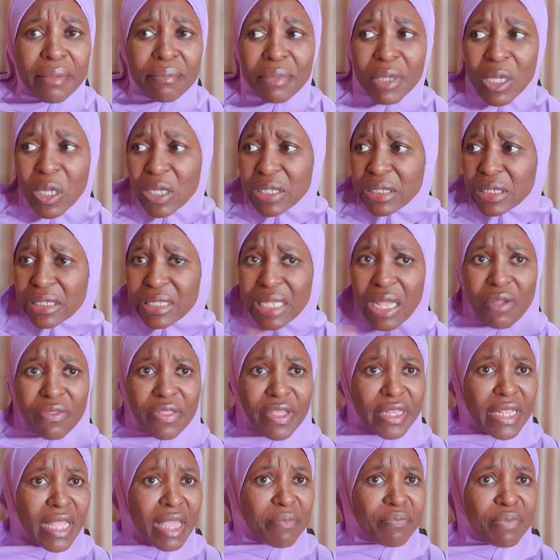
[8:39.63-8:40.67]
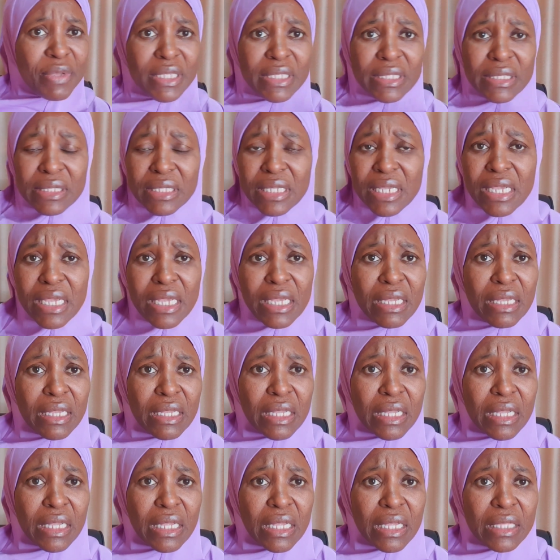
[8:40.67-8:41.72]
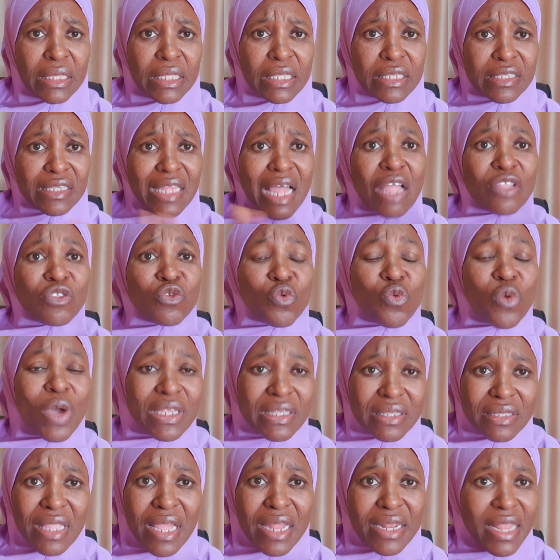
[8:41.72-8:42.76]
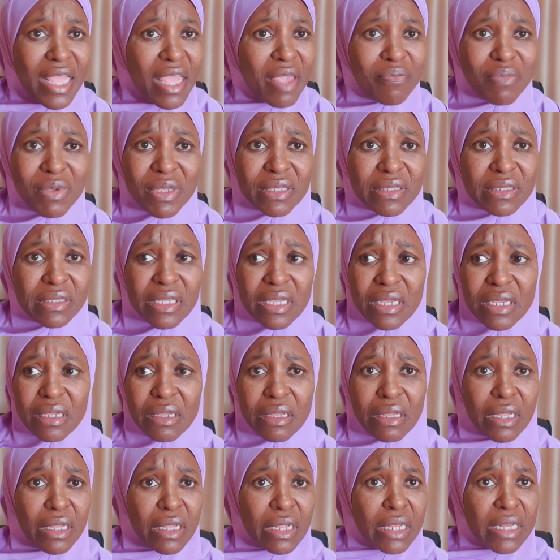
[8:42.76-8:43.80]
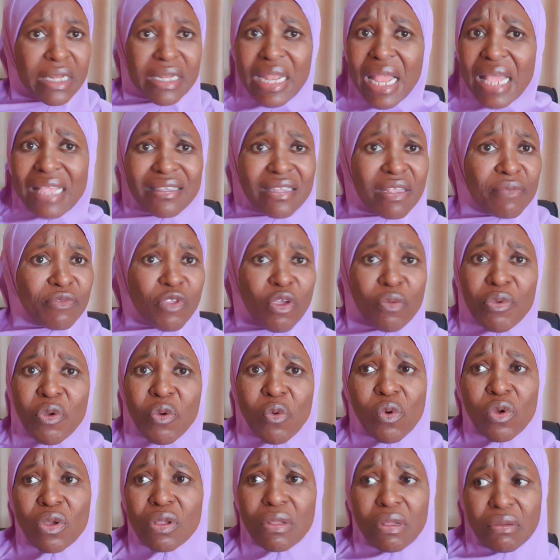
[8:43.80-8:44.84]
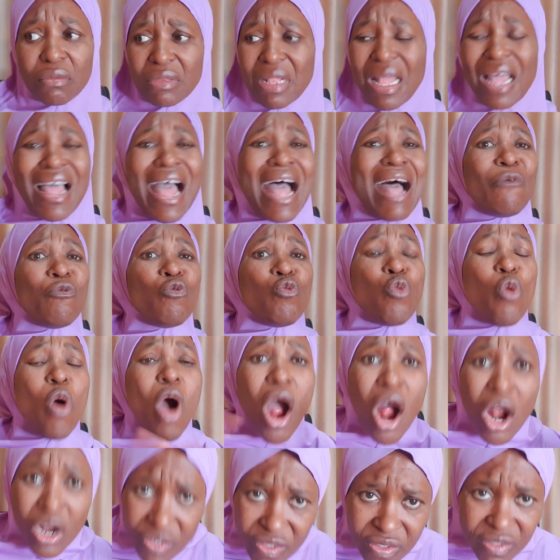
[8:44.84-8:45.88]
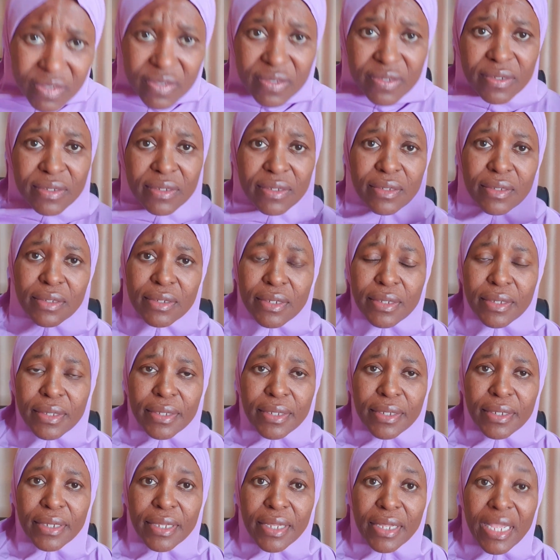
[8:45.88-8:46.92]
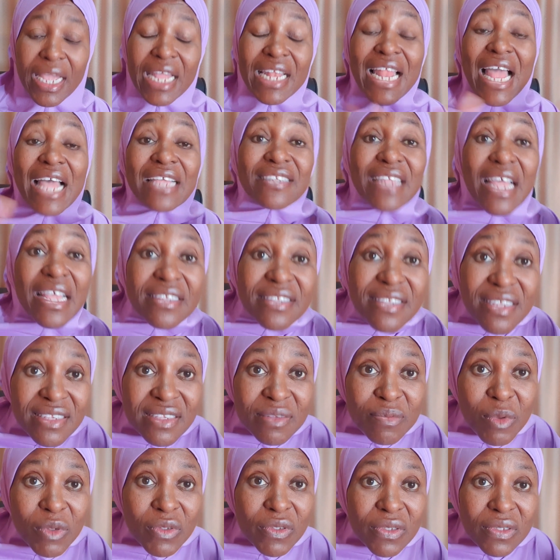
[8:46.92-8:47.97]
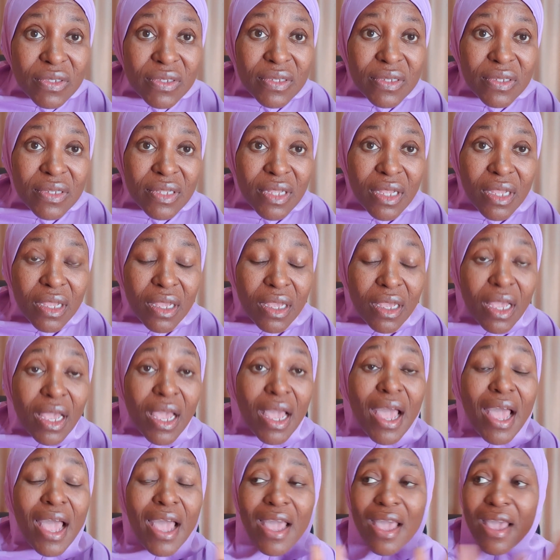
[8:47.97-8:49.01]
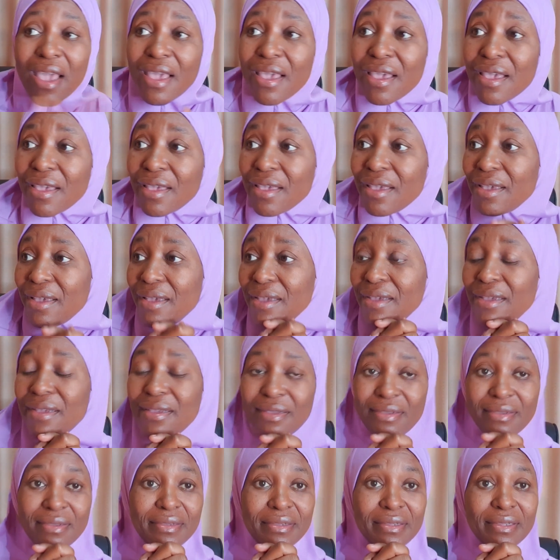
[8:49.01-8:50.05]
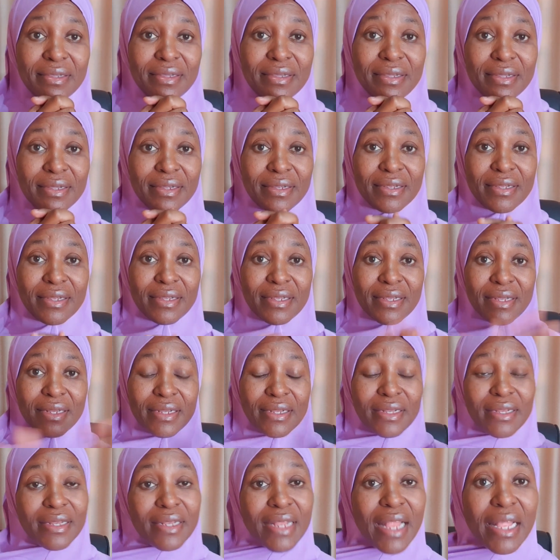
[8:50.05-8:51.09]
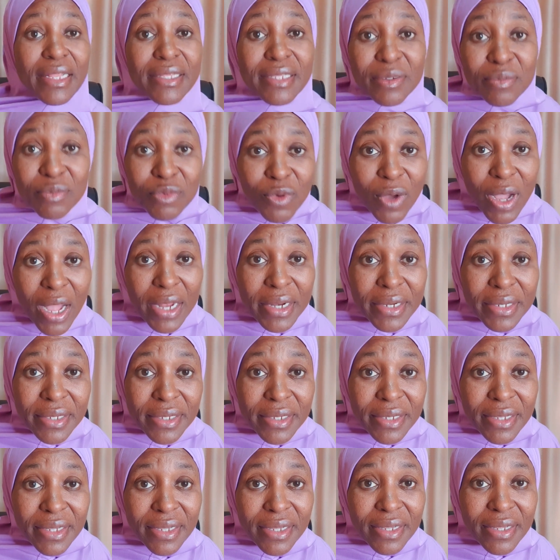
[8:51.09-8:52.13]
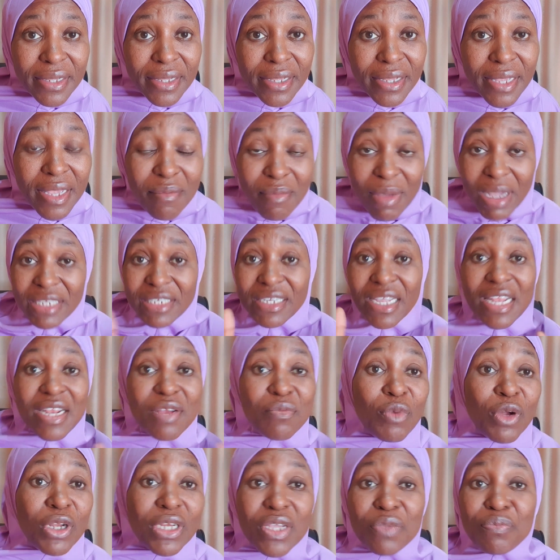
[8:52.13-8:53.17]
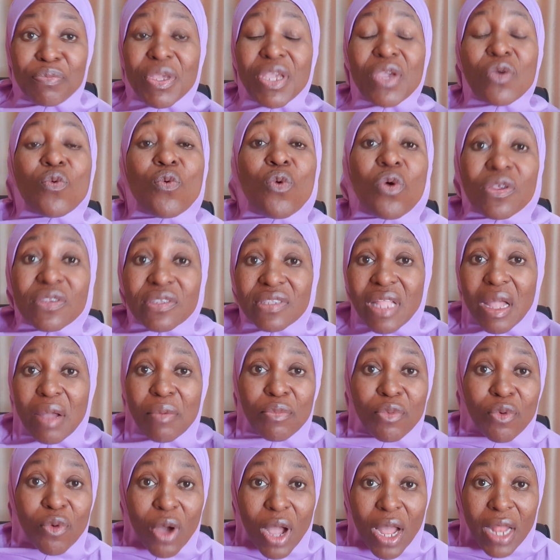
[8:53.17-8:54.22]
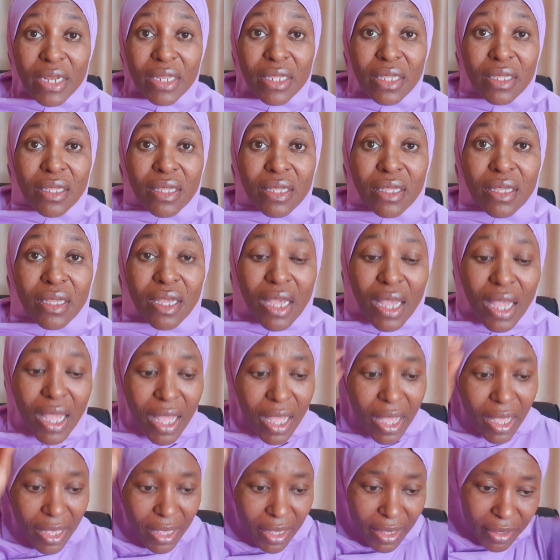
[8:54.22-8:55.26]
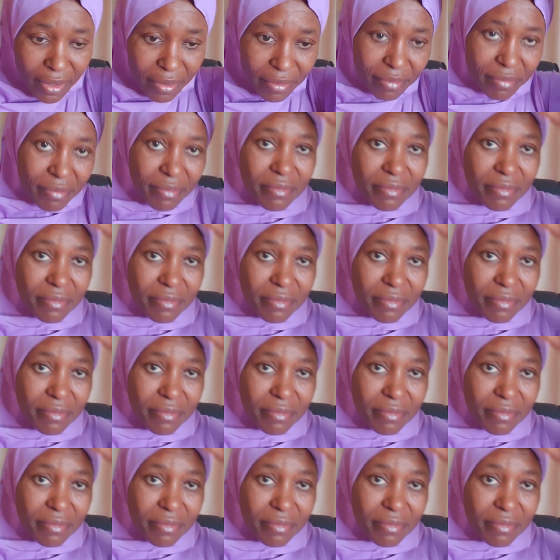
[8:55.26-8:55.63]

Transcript: Because the Southern APC, the Southwestern APC, now seem to be worse in less than 6 months. Hey! Than the Buhari. Imagine anybody being worse than Buhari. Yay!